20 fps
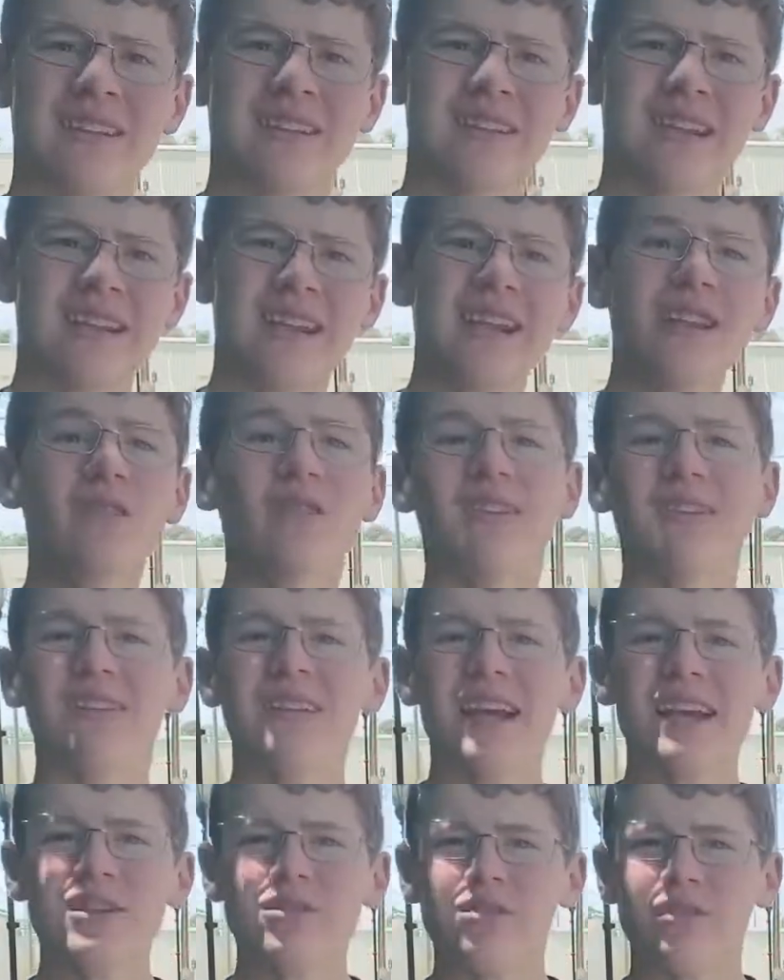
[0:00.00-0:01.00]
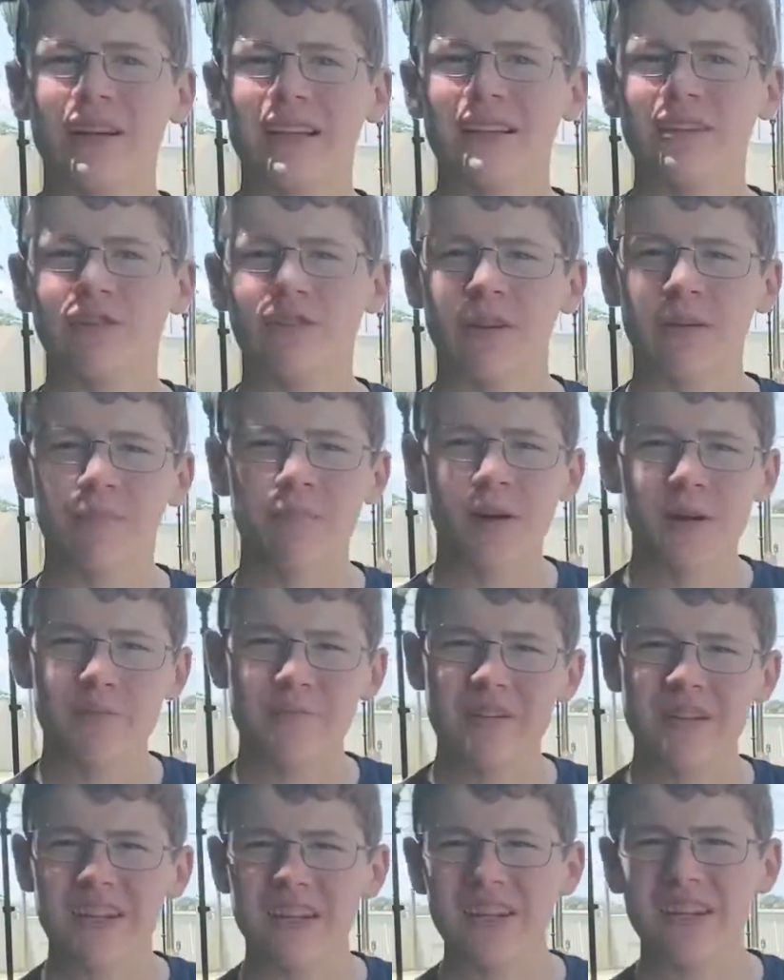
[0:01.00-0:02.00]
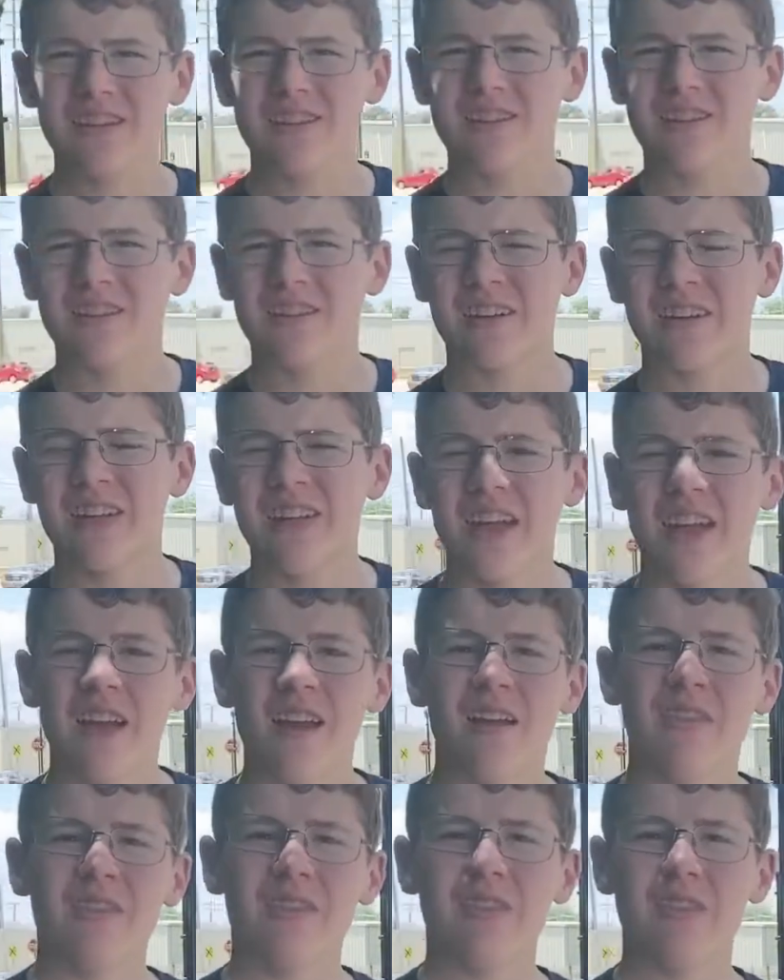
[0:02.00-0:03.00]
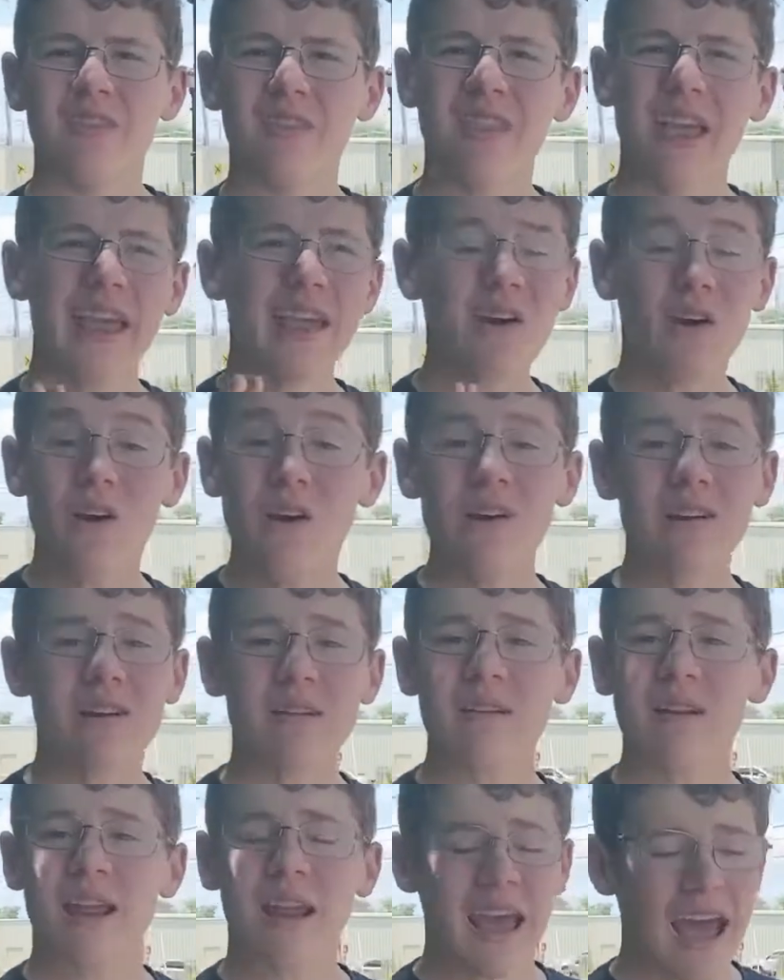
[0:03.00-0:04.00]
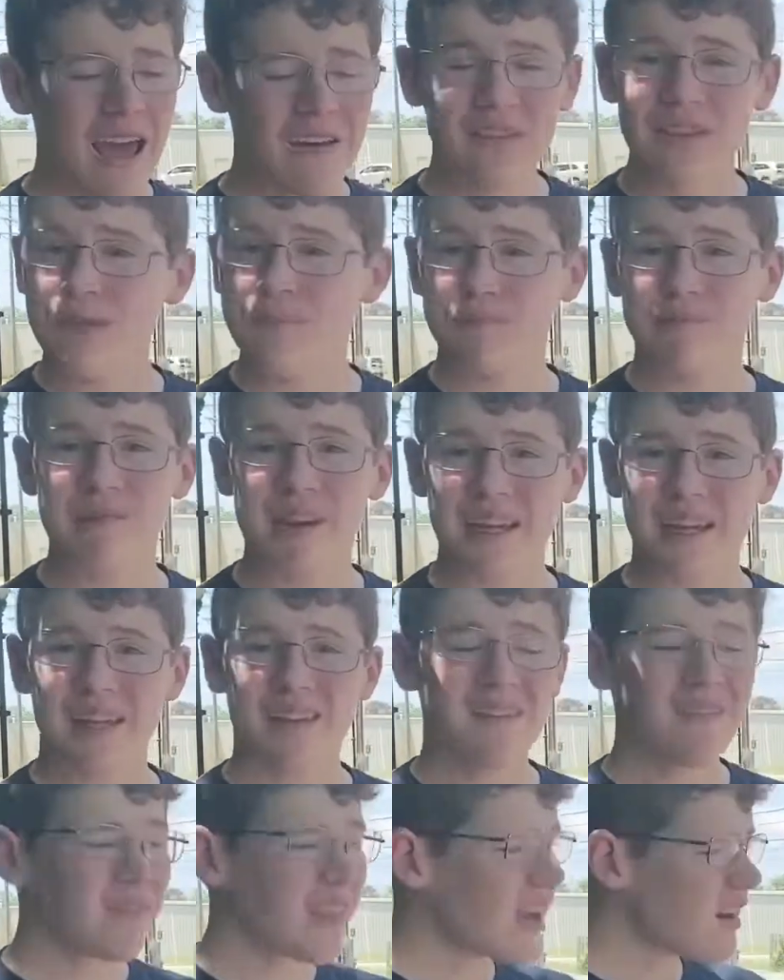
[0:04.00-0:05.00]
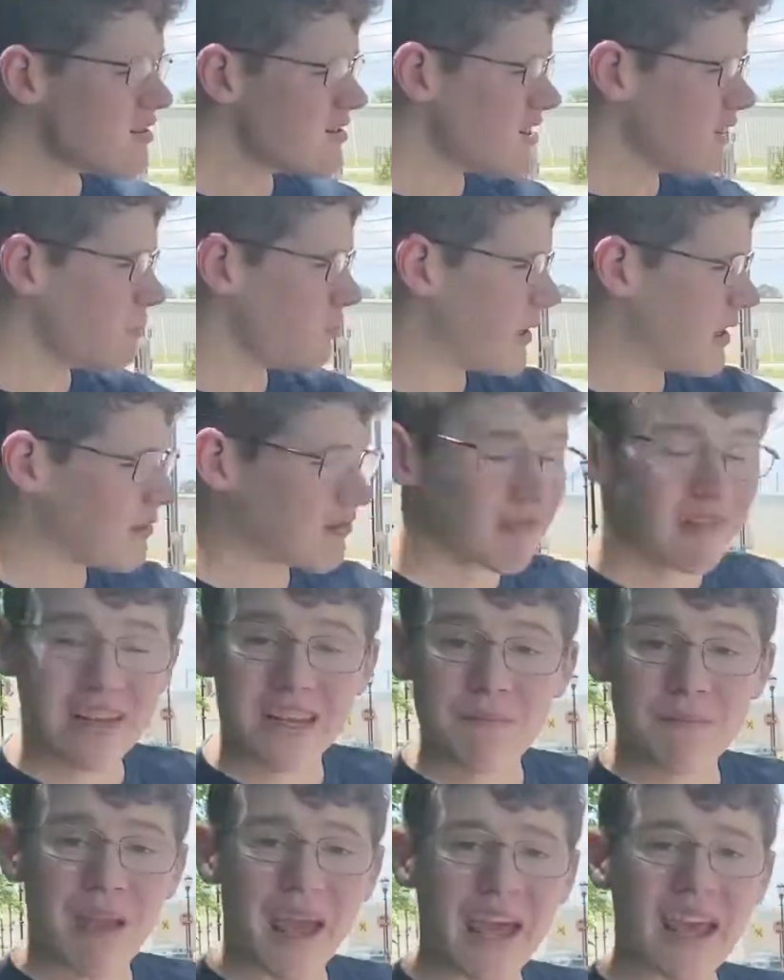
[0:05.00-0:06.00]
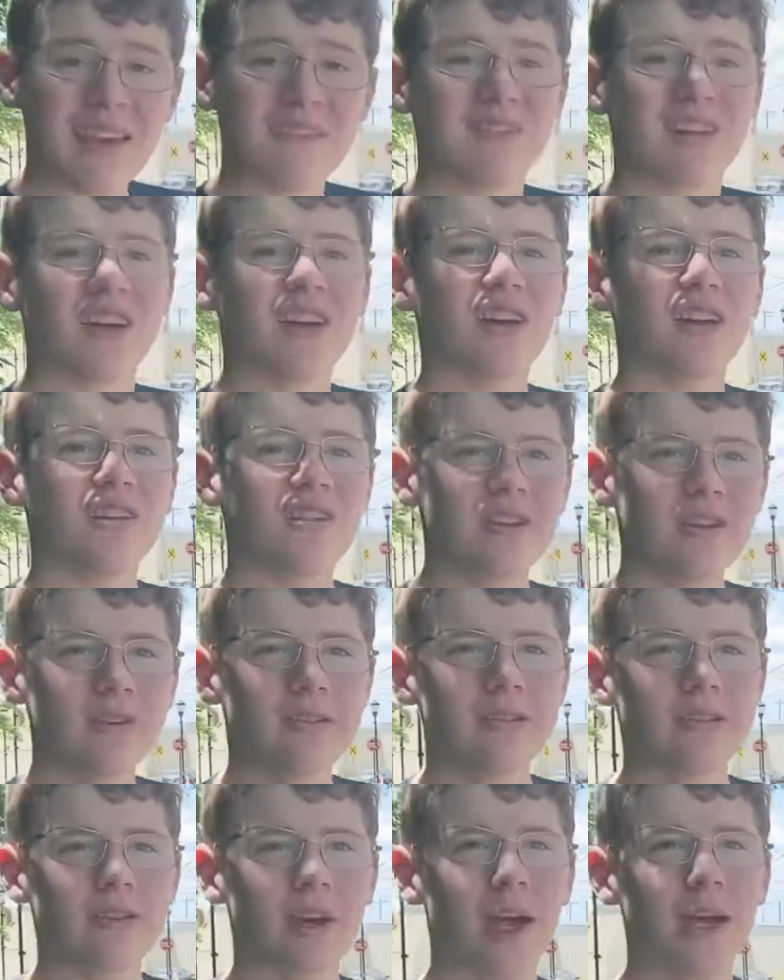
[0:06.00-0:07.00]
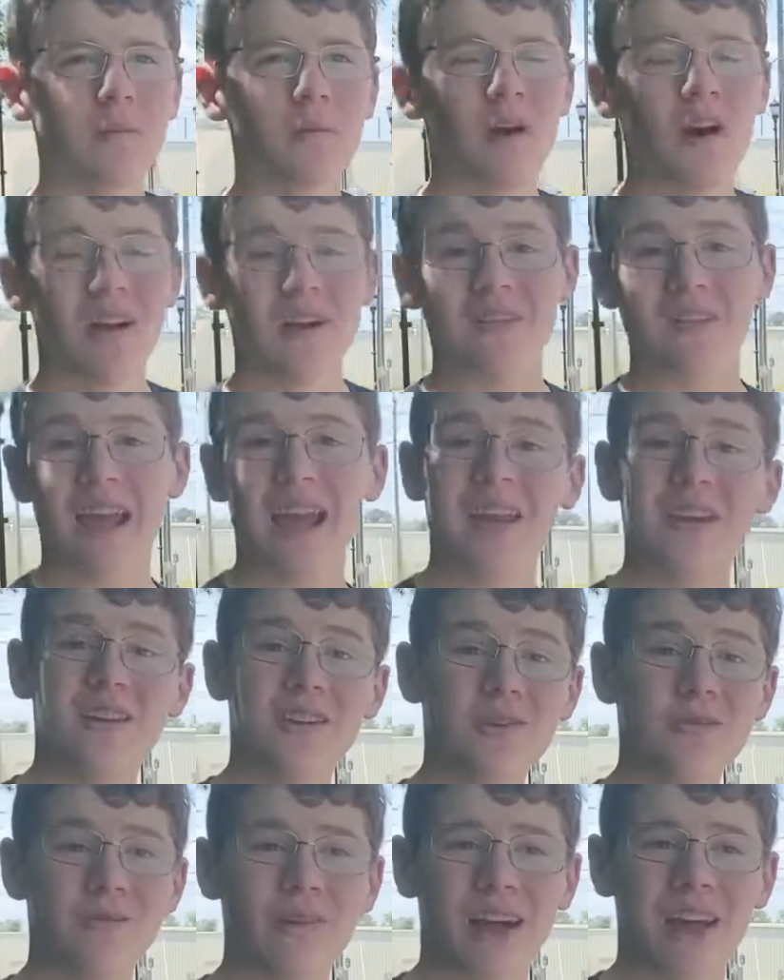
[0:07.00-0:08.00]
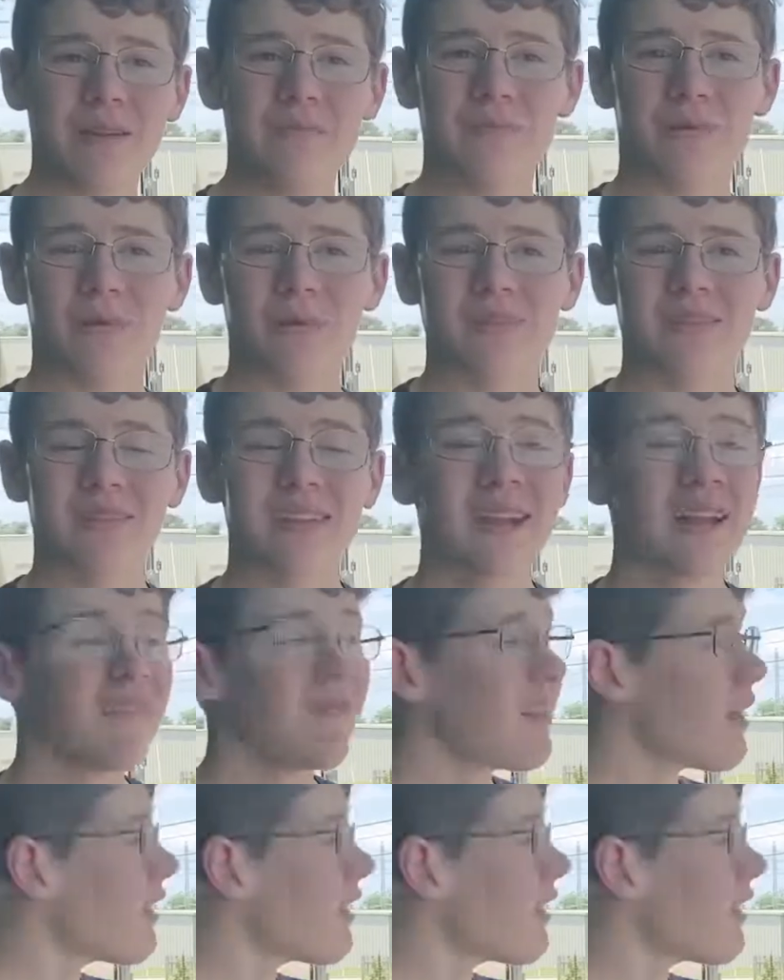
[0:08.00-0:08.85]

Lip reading: that intersect Trade Street perpendicularly, they aren't having brick. They're just being repaved, new sidewalks, and new light poles. Now